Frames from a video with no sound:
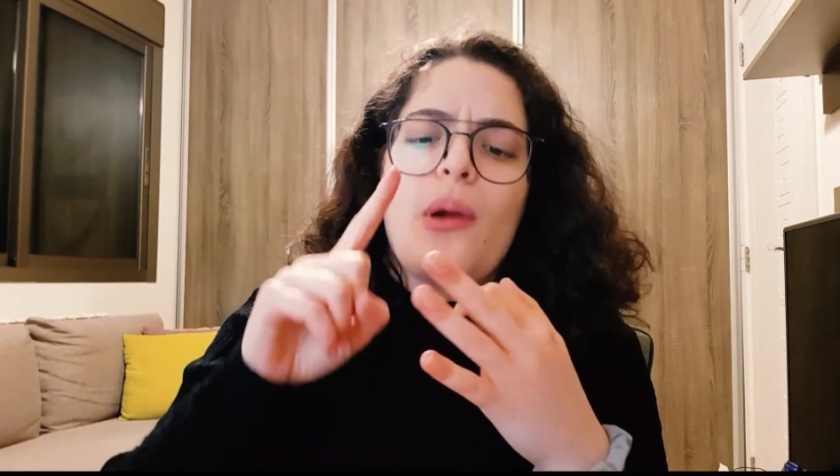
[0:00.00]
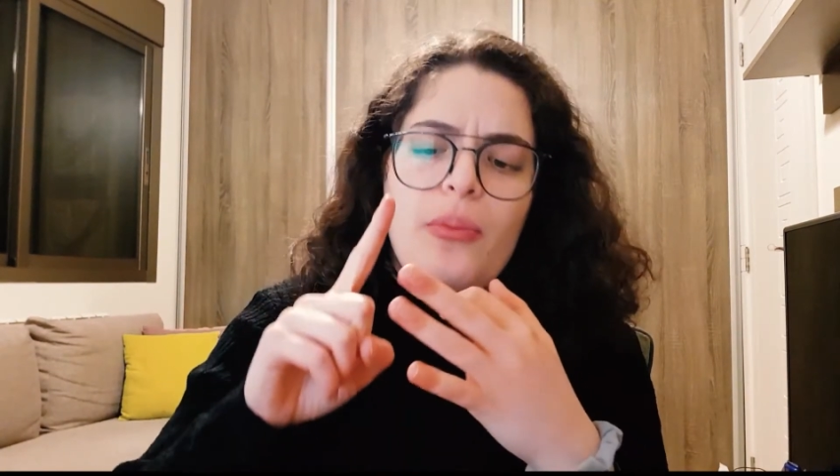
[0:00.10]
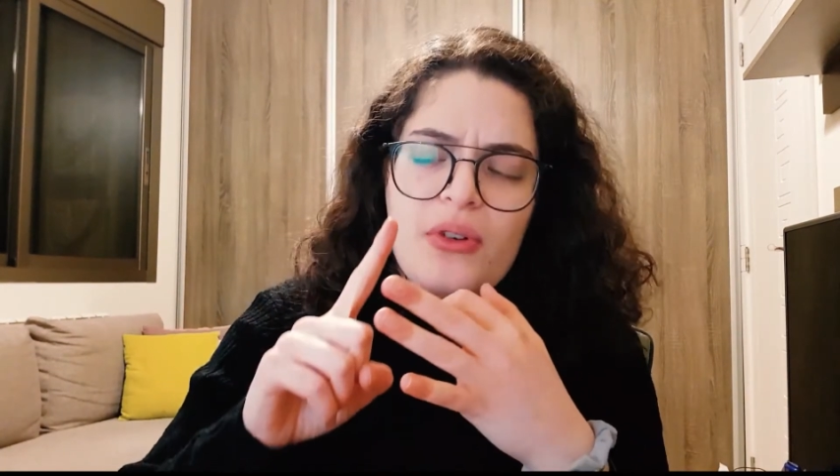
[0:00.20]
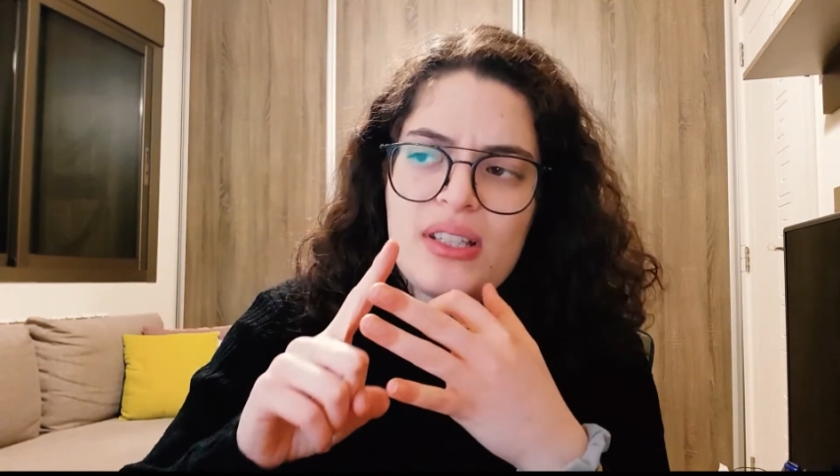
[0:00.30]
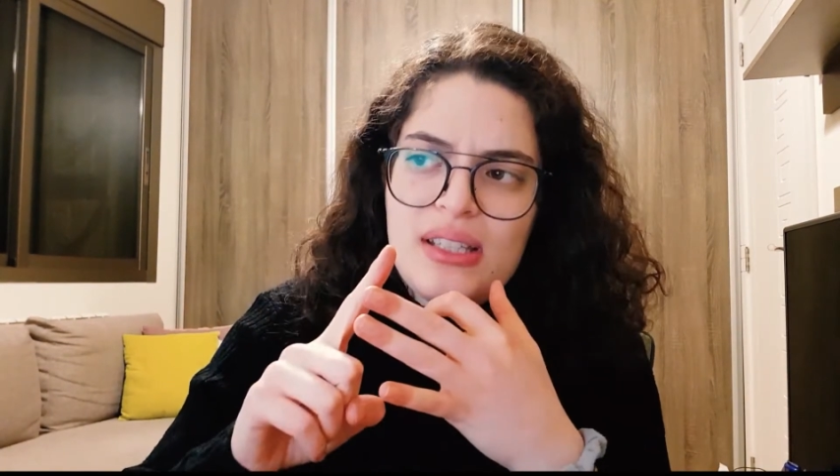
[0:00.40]

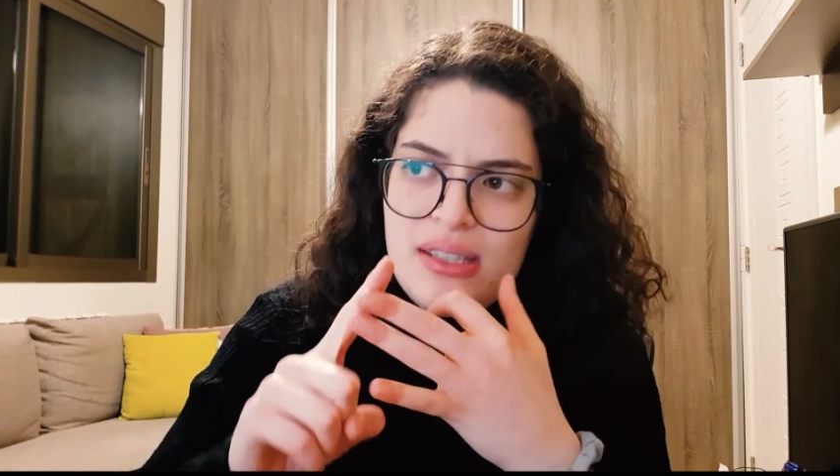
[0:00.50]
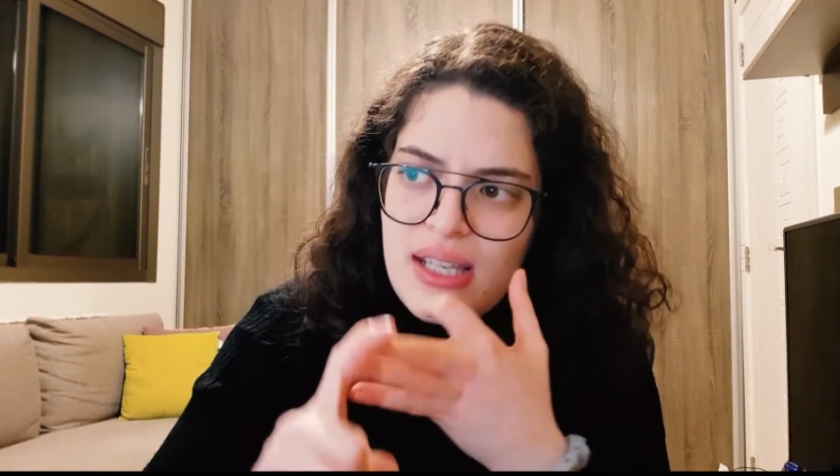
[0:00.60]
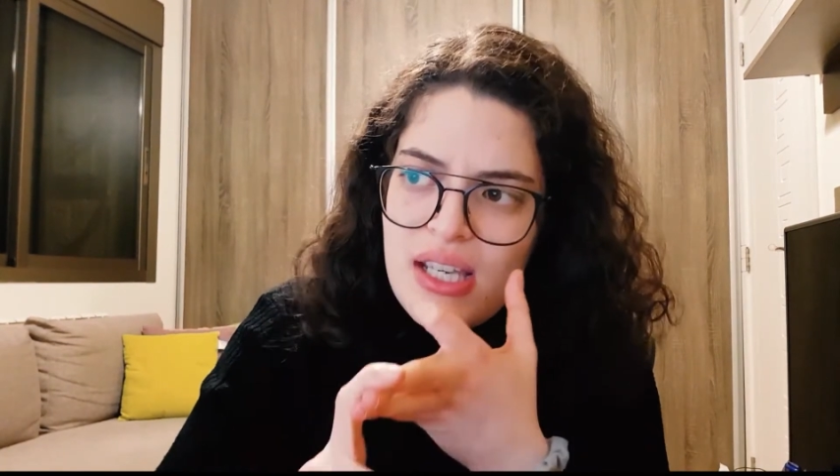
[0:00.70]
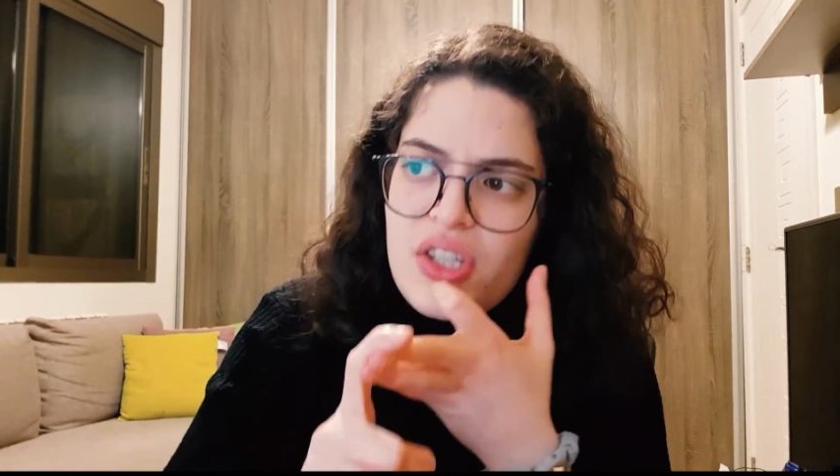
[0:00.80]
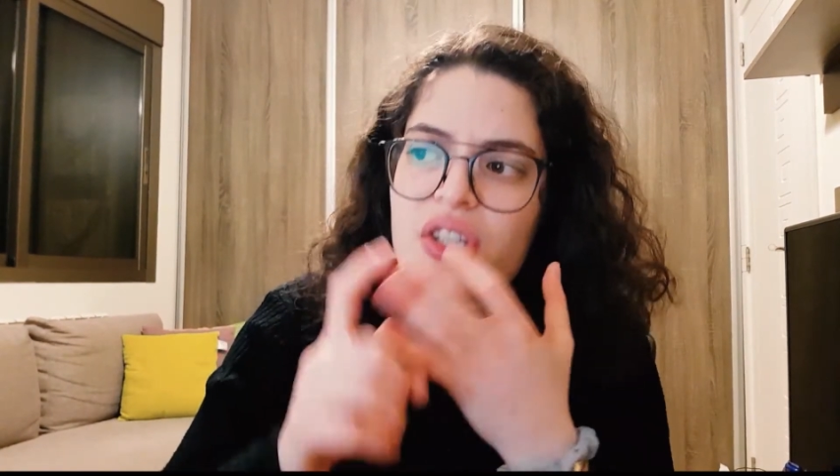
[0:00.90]

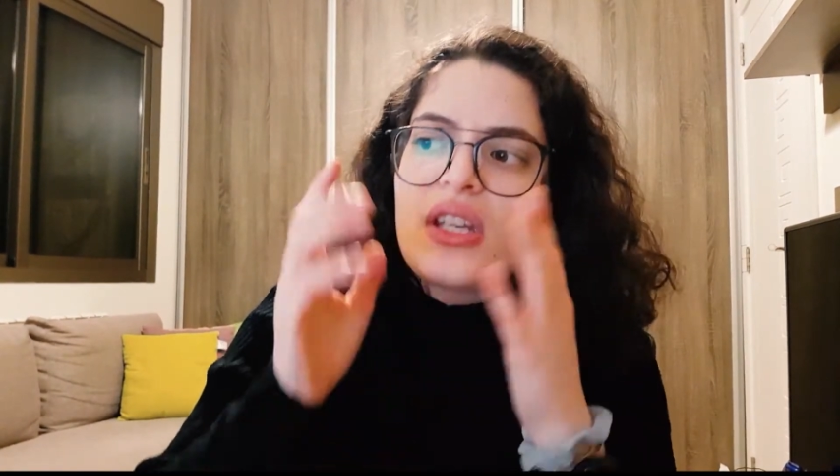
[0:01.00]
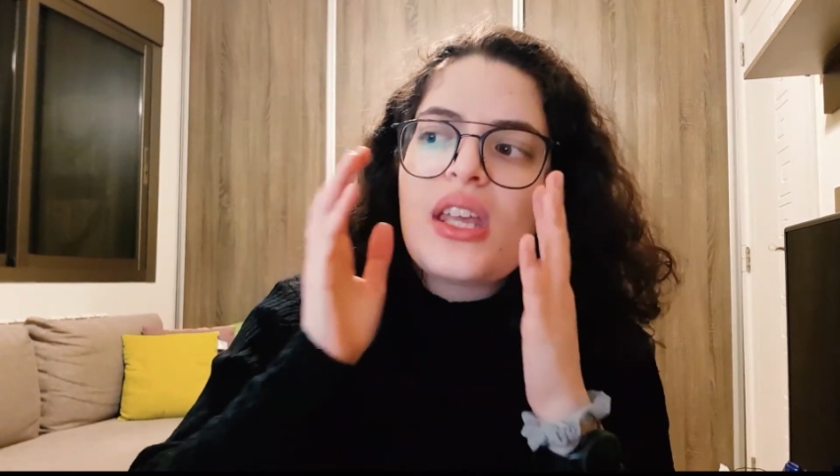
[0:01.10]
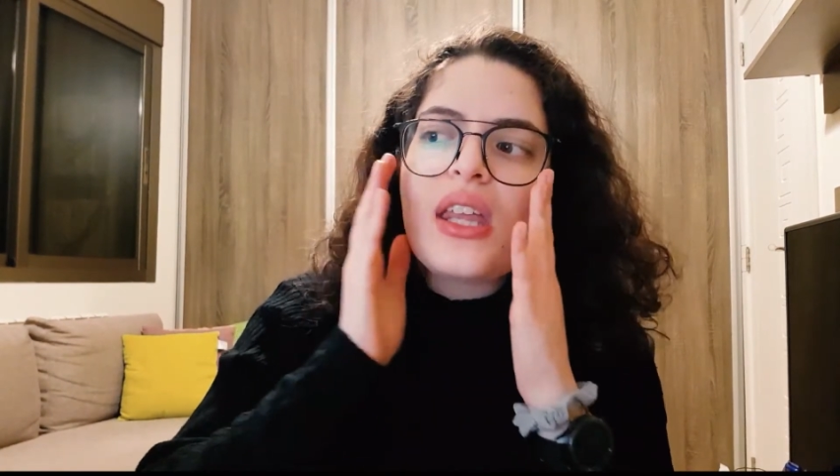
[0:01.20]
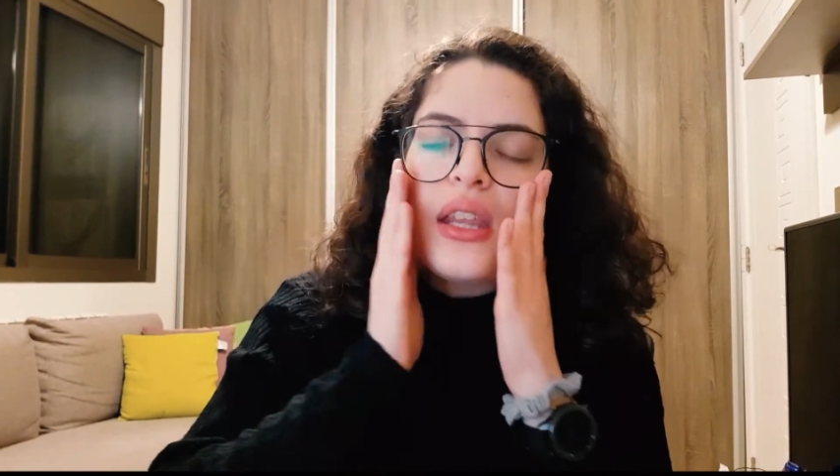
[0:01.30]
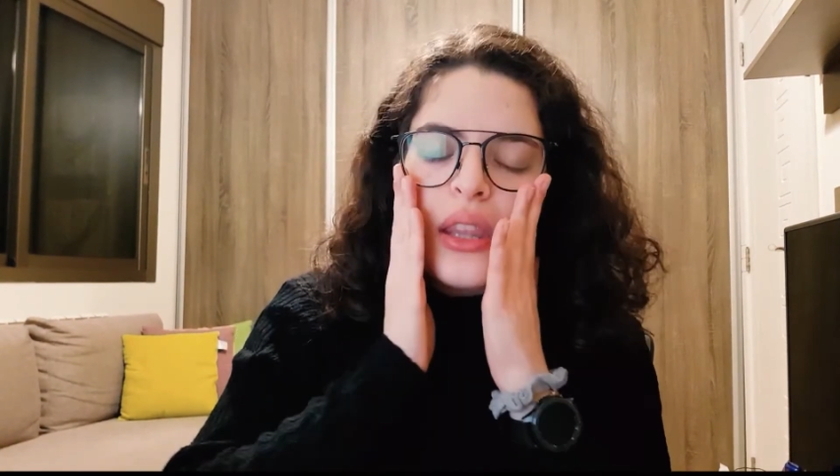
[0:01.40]

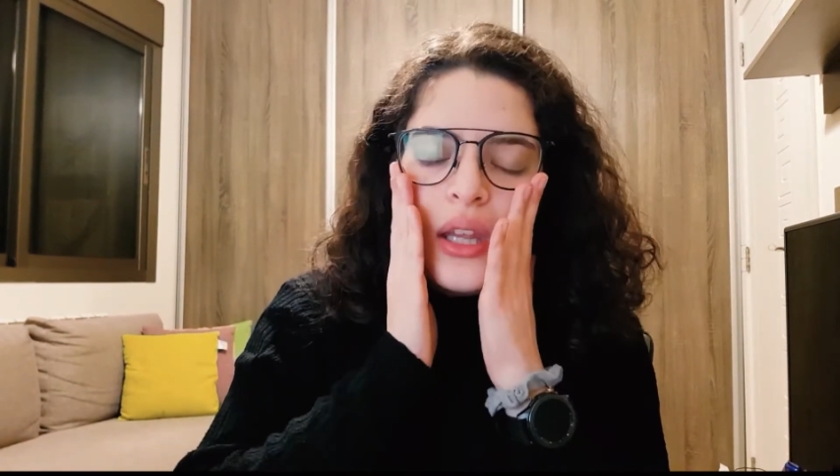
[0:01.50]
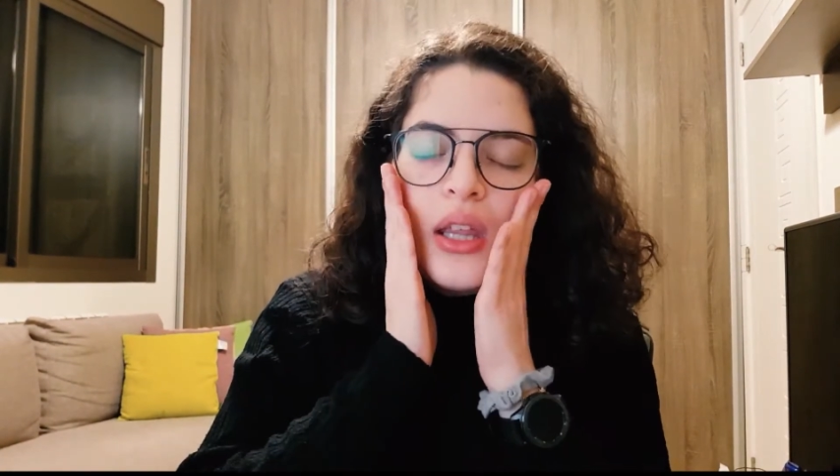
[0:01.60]
representation,